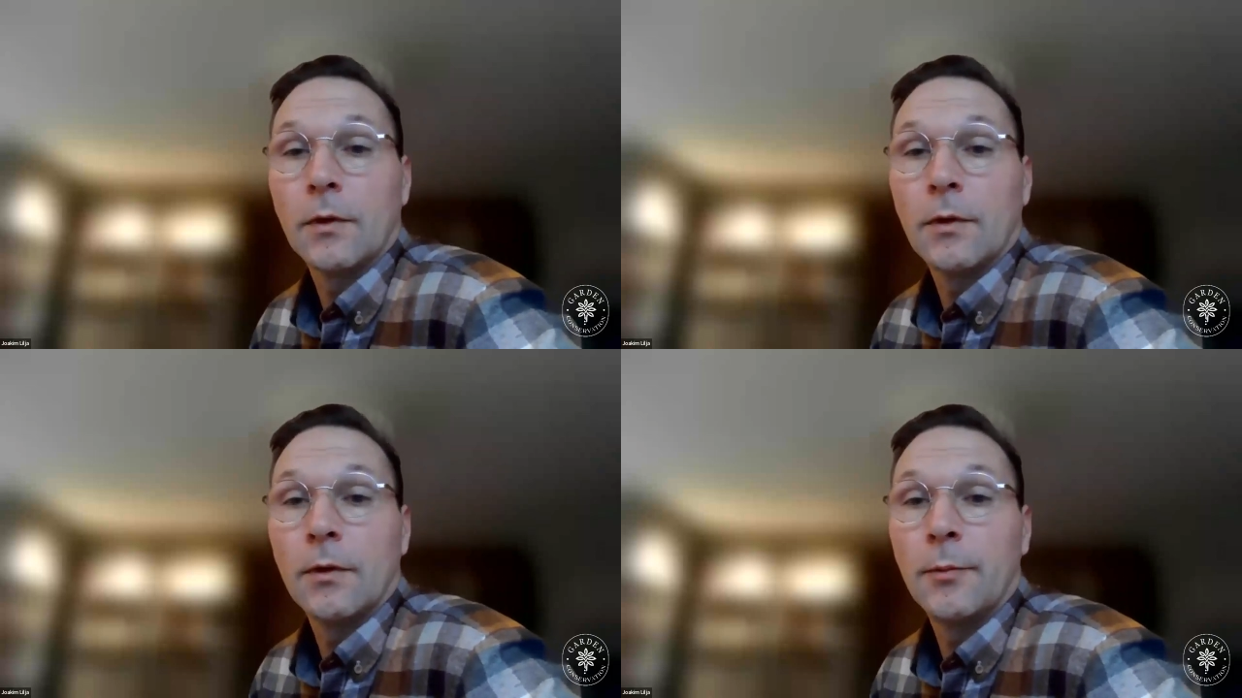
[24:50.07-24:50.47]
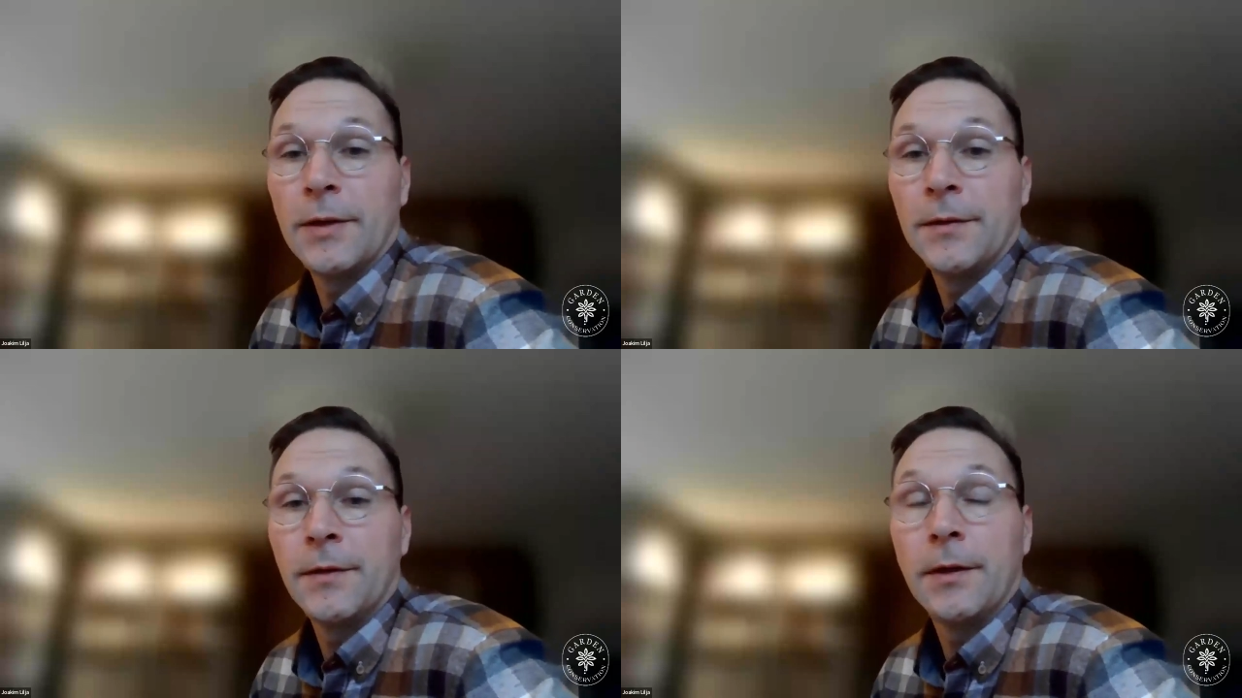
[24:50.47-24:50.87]
uh,
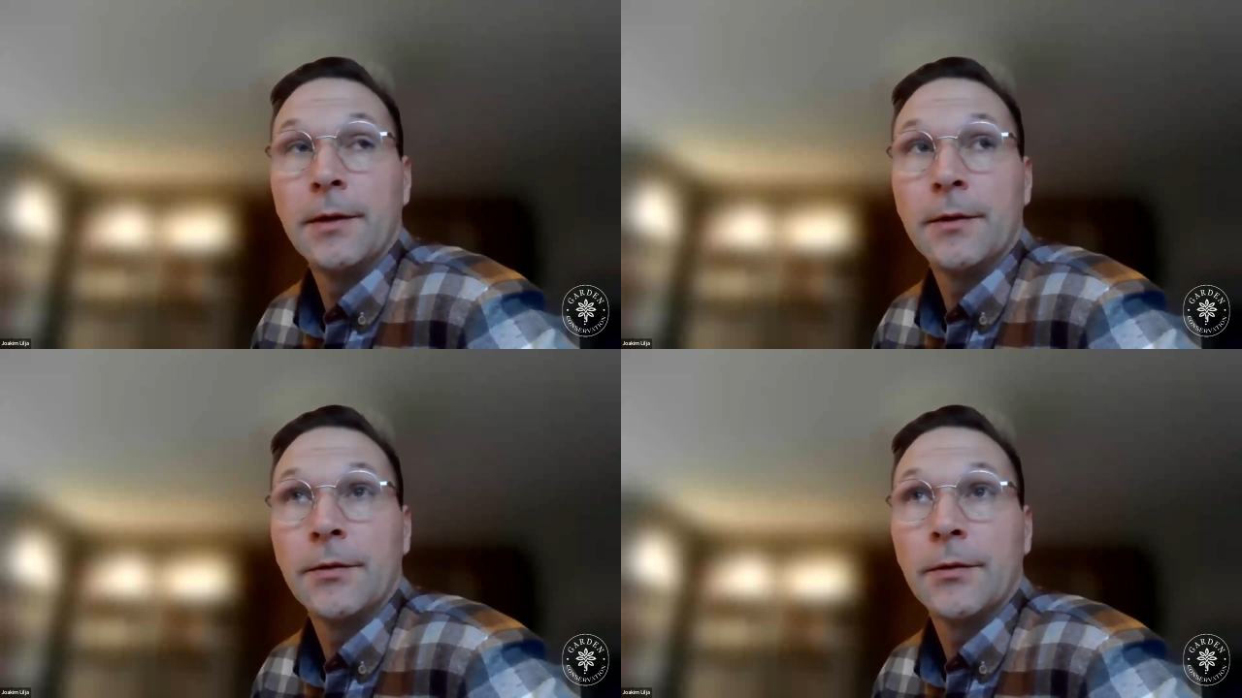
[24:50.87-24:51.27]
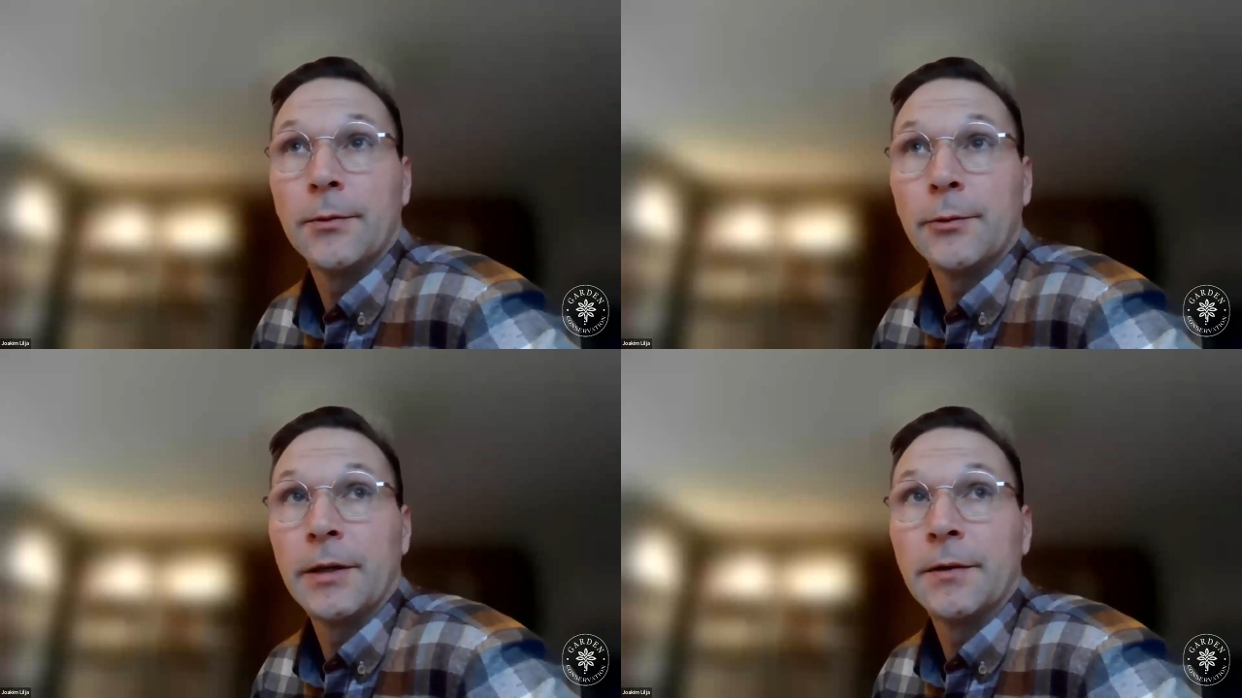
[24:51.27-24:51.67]
maintenance
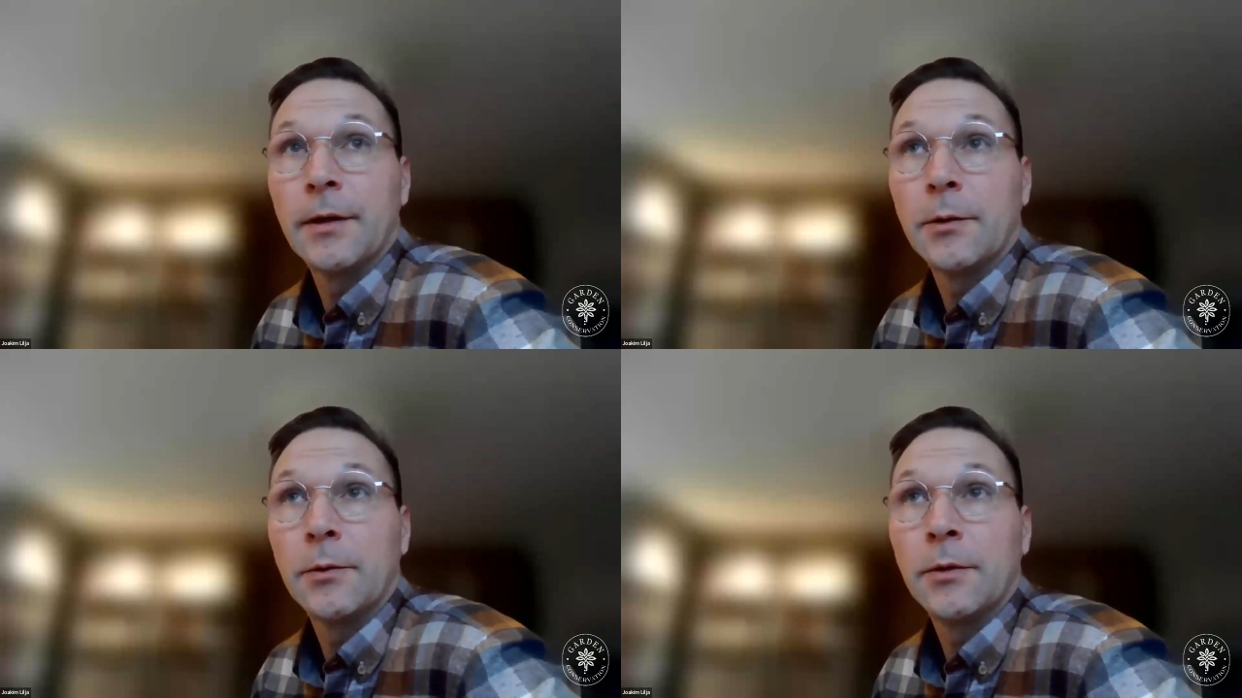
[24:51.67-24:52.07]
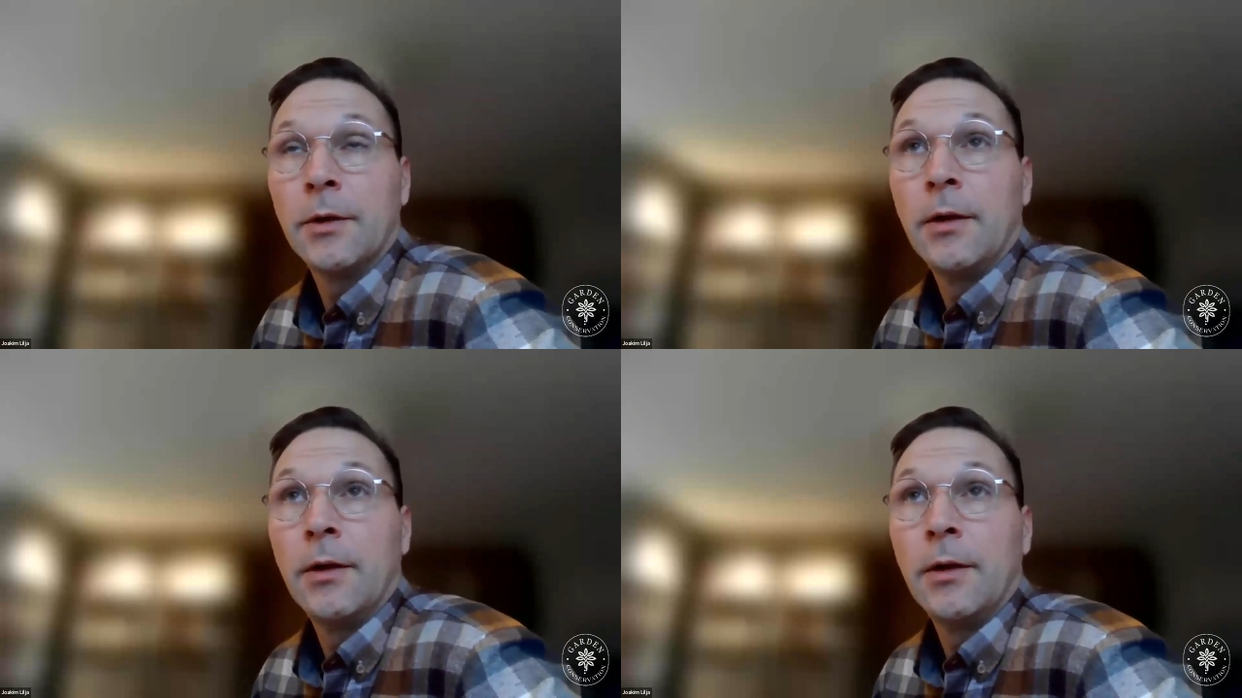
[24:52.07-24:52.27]
right now